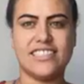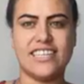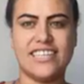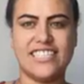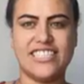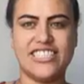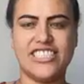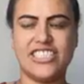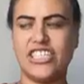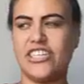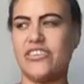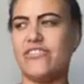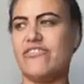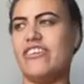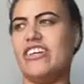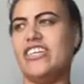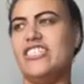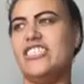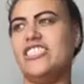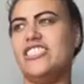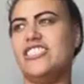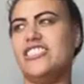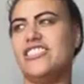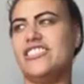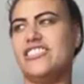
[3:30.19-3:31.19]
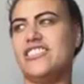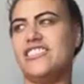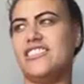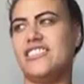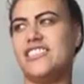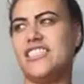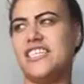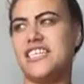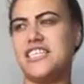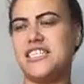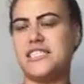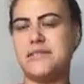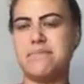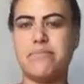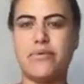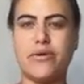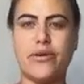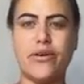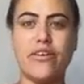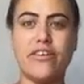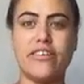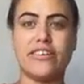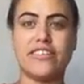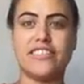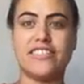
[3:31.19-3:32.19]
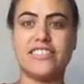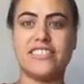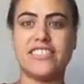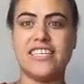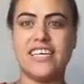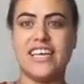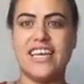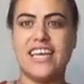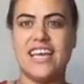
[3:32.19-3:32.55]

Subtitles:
and generations, these birds,